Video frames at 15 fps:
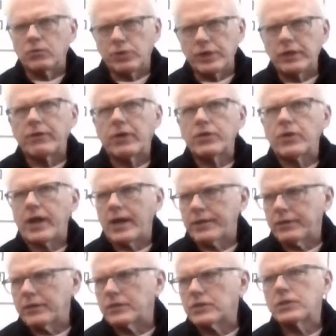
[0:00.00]
we have other
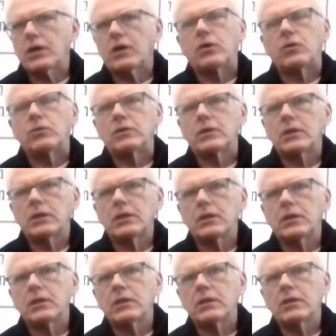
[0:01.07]
athletes. So
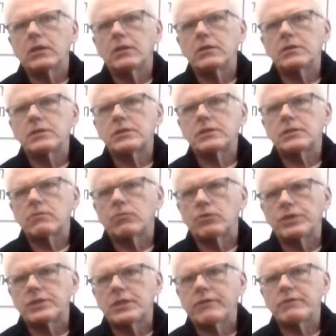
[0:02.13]

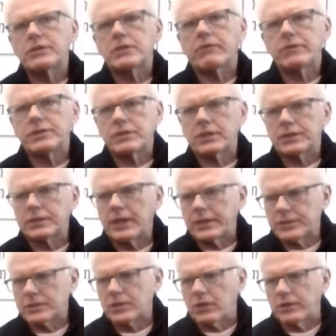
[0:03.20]
when 776
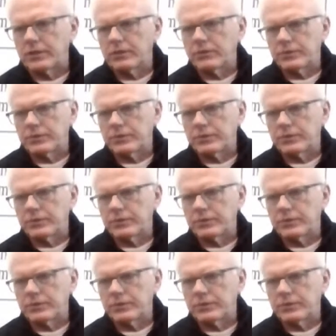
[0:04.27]
got started,